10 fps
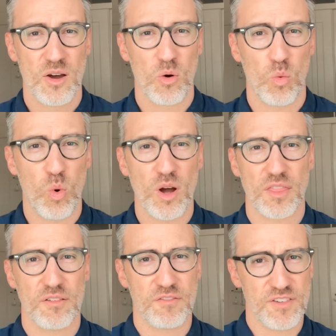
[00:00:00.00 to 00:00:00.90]
what
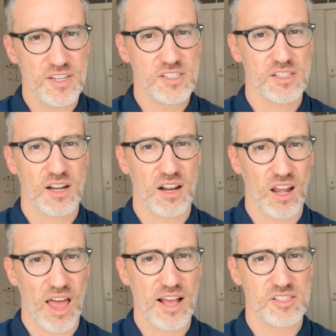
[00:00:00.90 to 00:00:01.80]
the visa
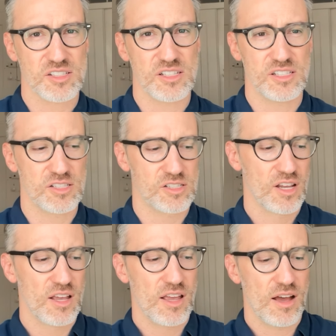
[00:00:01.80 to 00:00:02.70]
class is
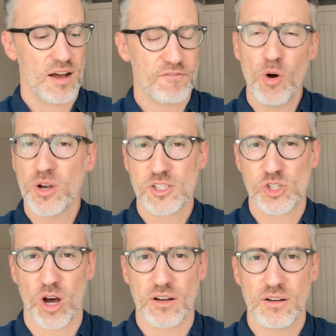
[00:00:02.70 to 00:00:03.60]
focused
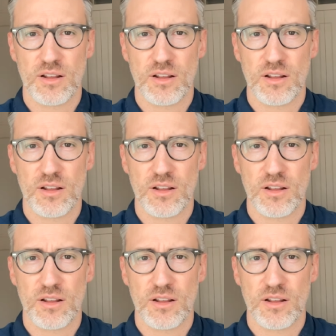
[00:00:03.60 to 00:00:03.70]
on.